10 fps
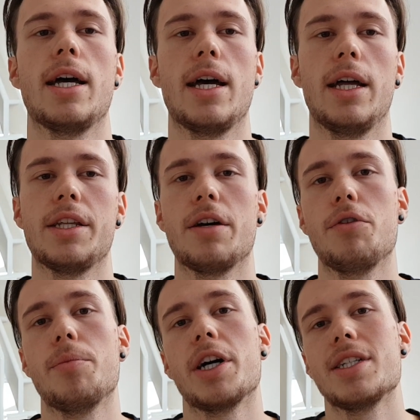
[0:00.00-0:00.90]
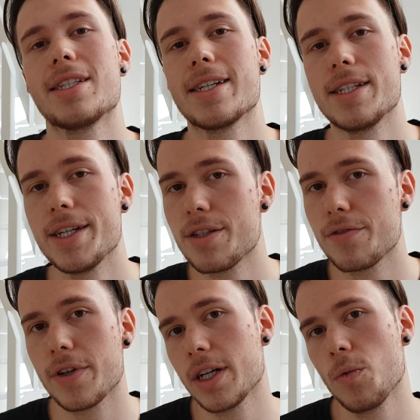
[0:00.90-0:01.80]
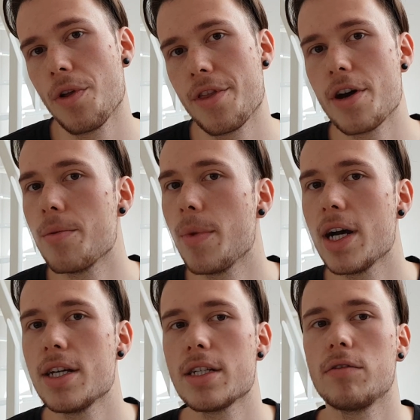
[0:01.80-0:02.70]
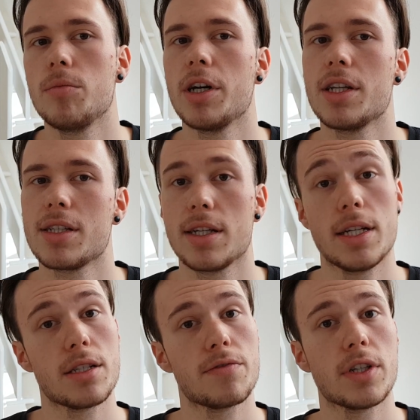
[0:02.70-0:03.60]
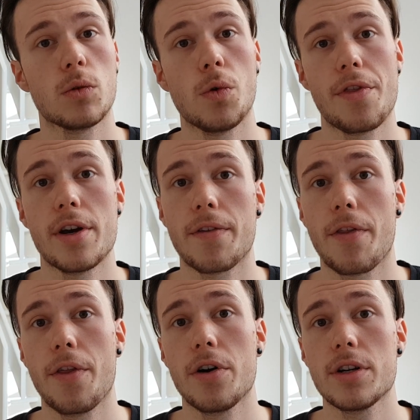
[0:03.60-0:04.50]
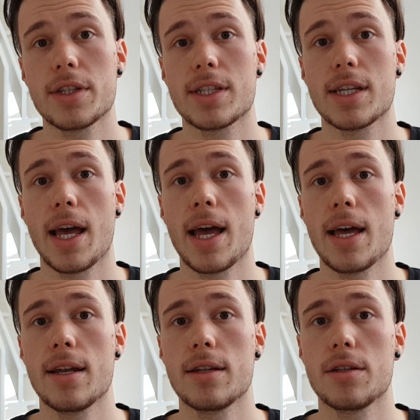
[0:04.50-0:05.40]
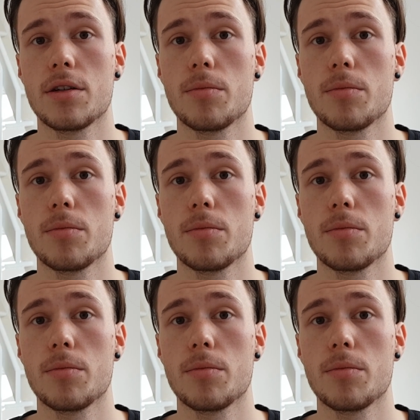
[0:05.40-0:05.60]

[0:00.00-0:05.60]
And everybody is identifying with their mind, everybody is identifying with their thoughts, and